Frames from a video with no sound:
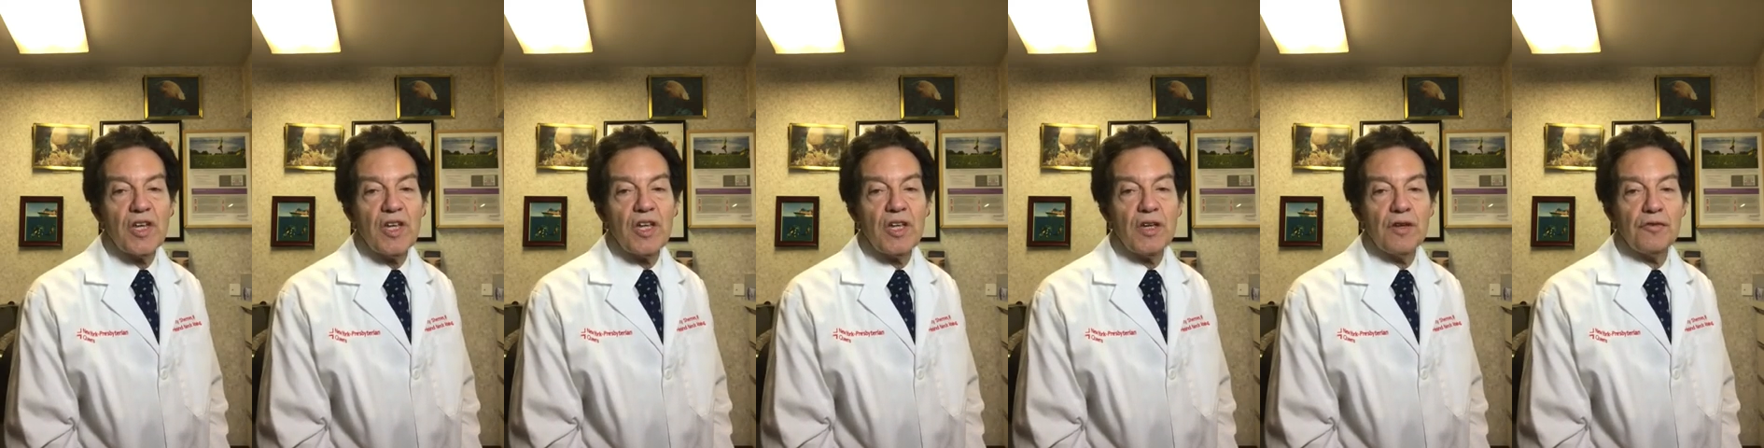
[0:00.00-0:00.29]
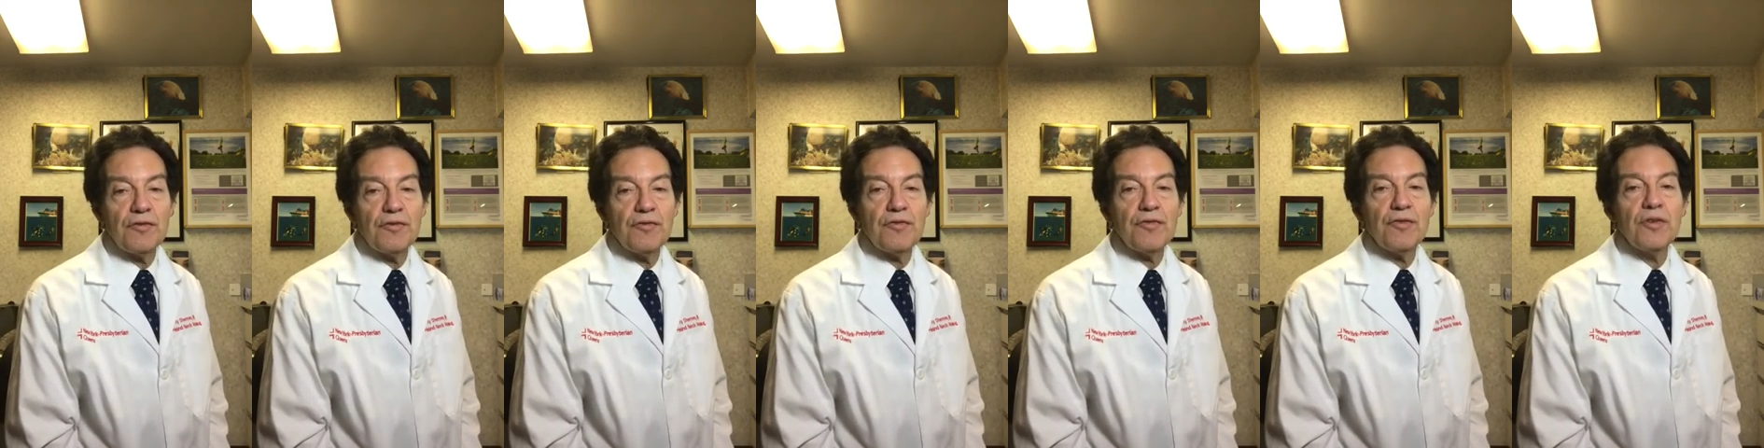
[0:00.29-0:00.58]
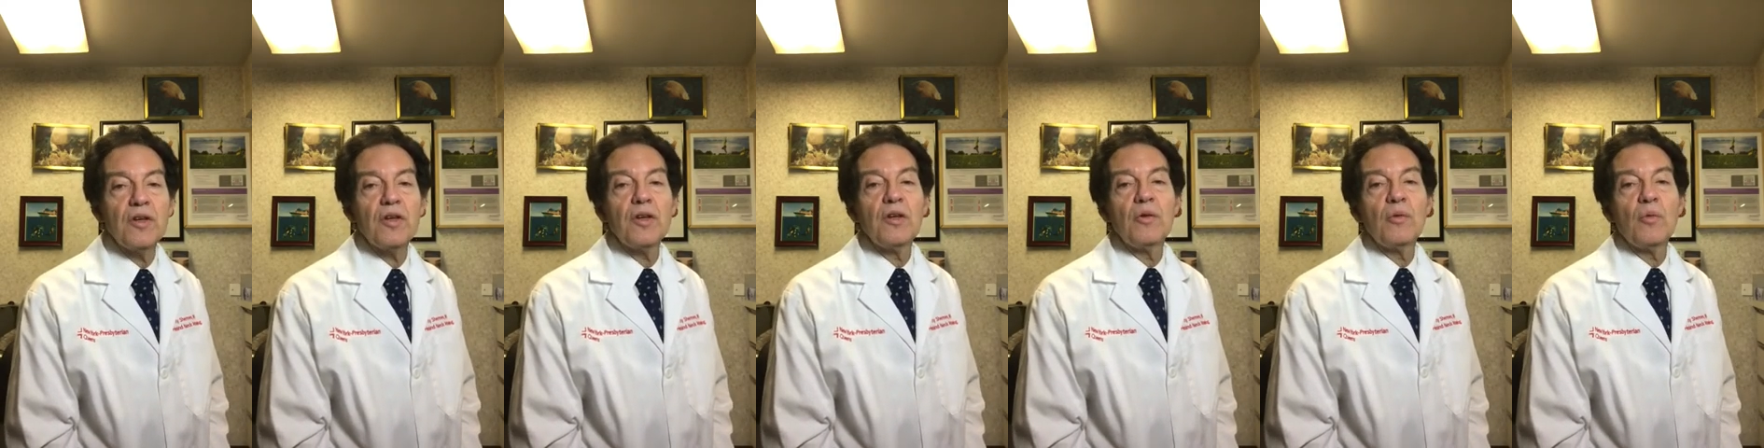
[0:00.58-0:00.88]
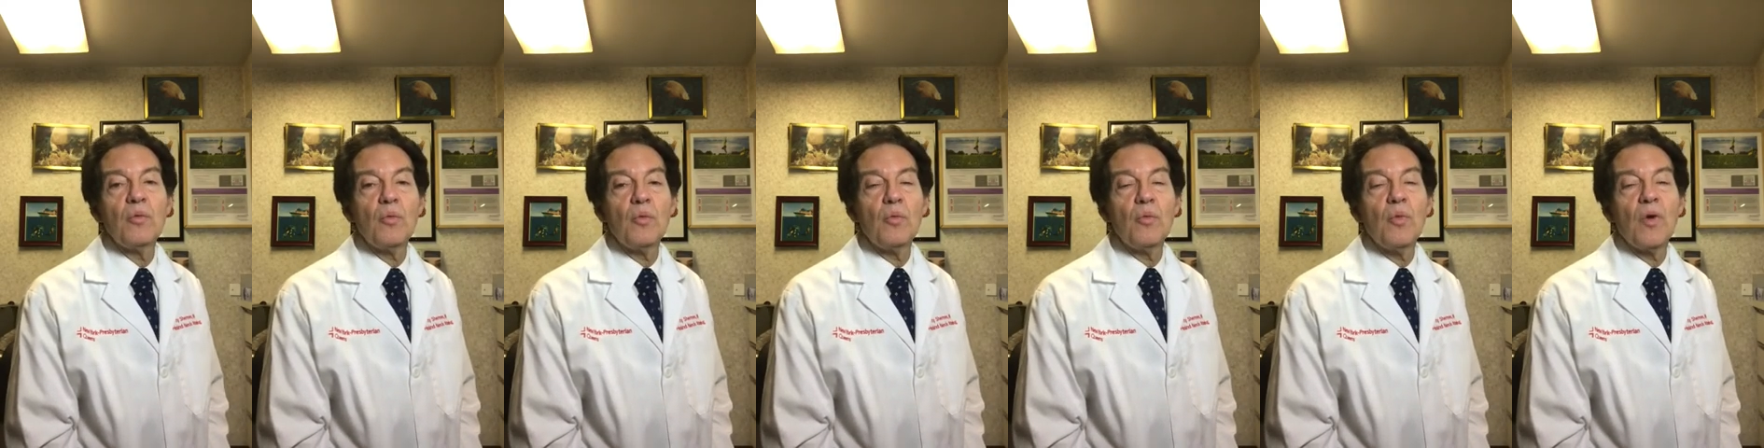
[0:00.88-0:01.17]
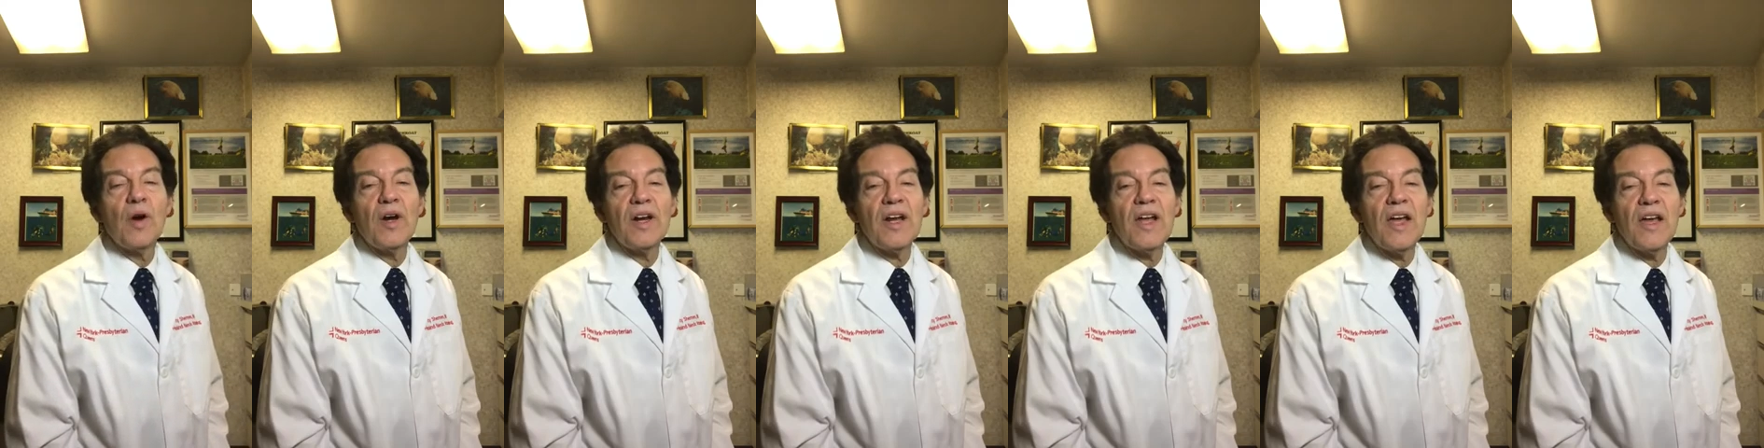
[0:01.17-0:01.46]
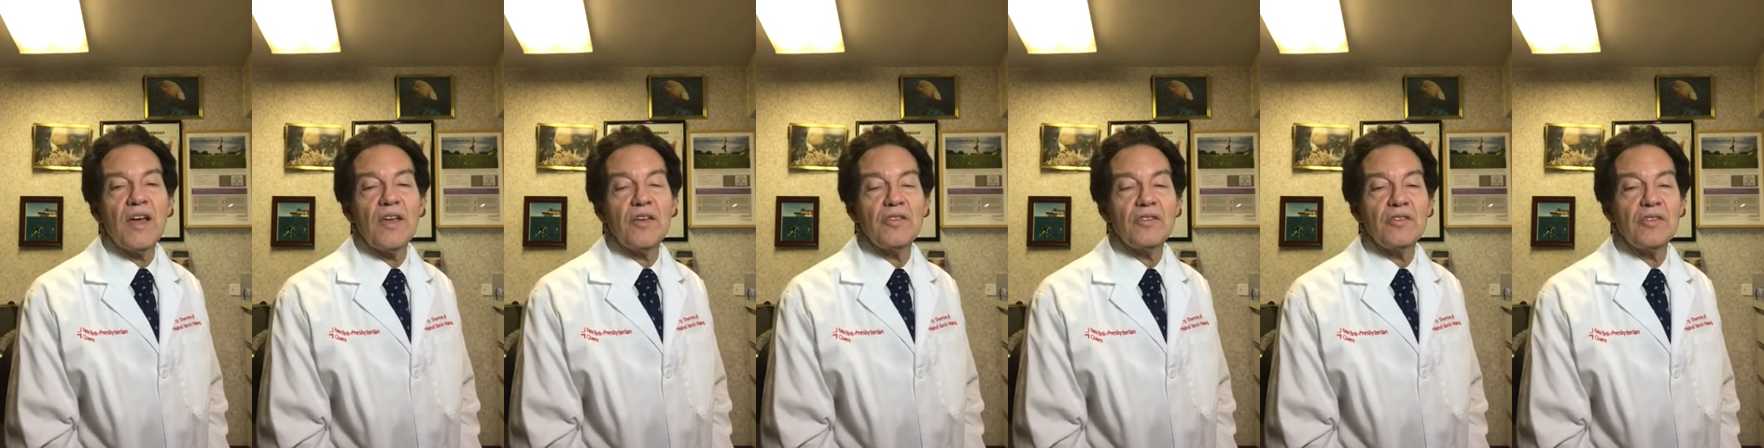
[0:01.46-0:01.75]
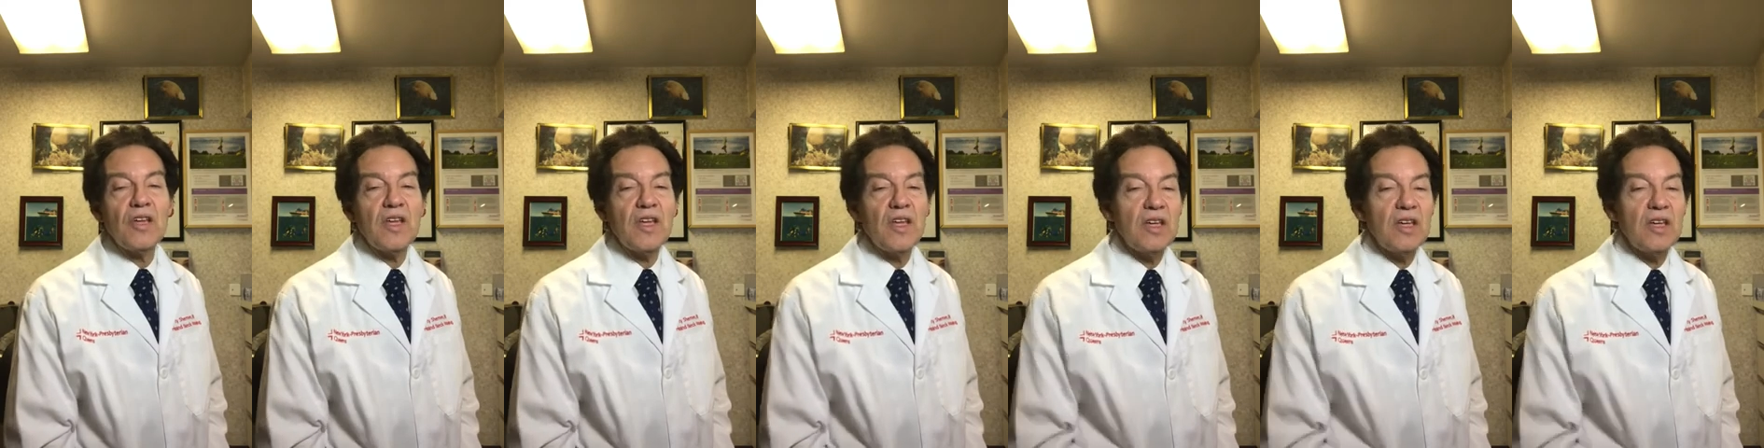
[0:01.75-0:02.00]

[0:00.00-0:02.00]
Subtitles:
if one has